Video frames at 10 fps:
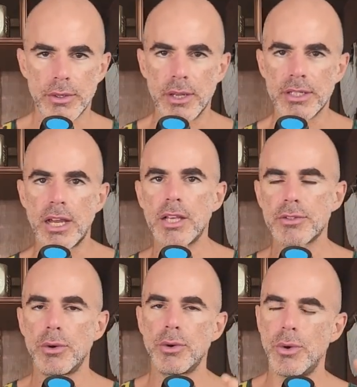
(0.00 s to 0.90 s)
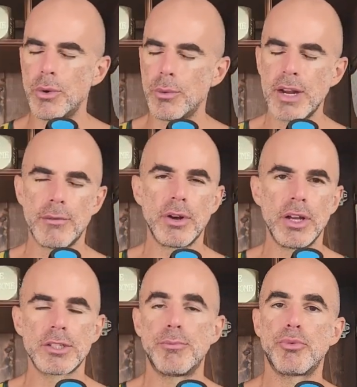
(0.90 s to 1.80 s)
testosterone or whatever
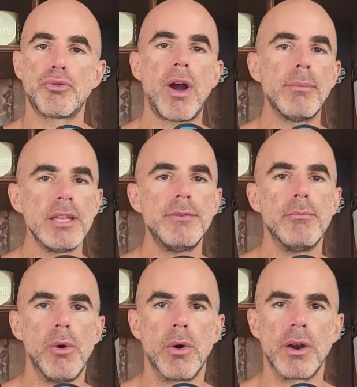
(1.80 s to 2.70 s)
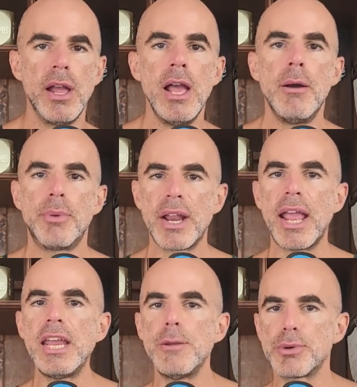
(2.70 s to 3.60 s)
else, probably even more, but
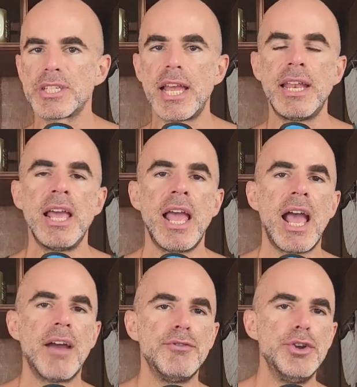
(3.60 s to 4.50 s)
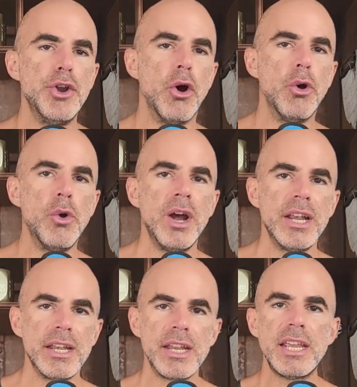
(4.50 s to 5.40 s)
80% have no
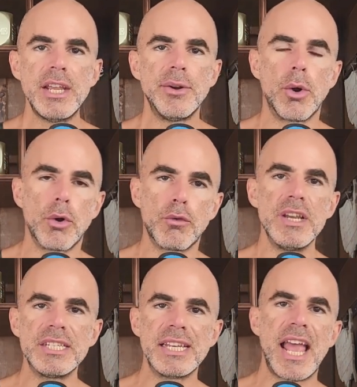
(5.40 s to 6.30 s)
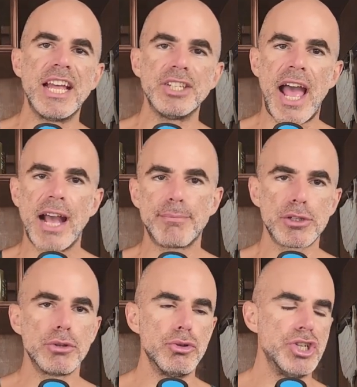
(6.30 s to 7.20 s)
need or reason and
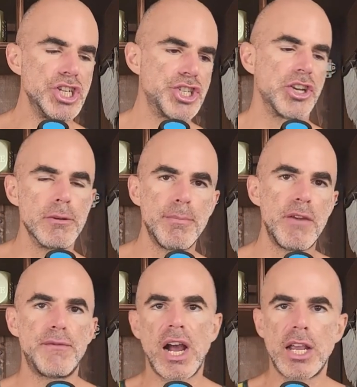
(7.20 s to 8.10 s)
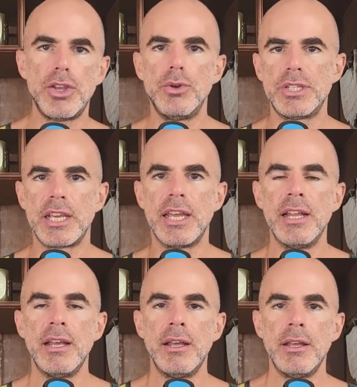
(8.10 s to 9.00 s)
absolutely shouldn't be fucking using
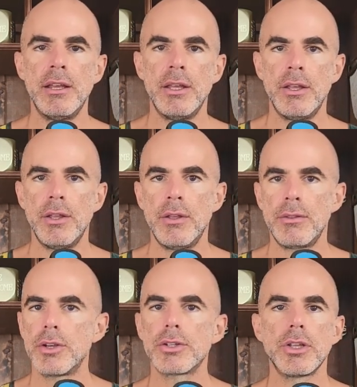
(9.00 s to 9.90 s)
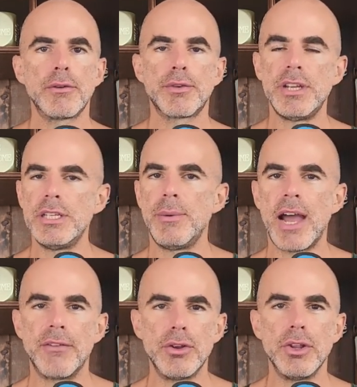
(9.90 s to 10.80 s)
it. They're just looking for an easy way
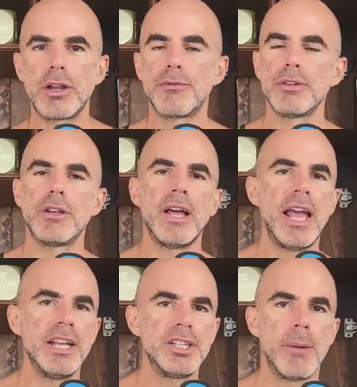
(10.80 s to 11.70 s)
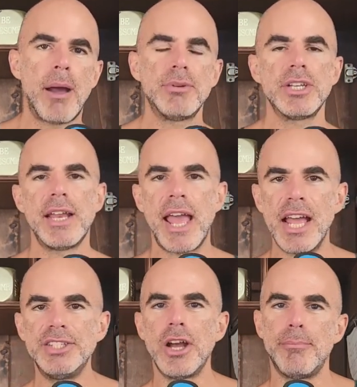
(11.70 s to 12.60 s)
out. They're looking for a little edge up. How about you get an
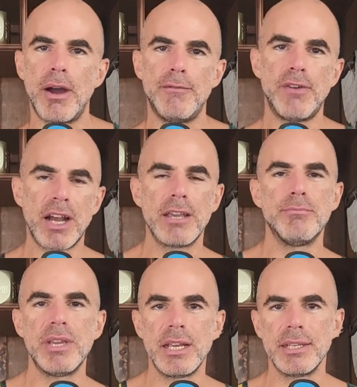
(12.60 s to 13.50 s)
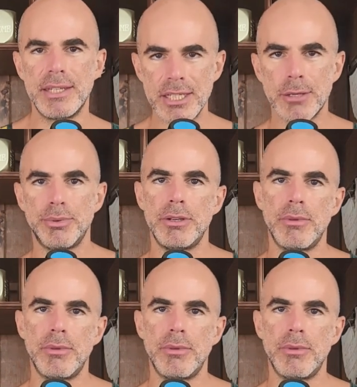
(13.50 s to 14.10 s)
edge up fucking discipline?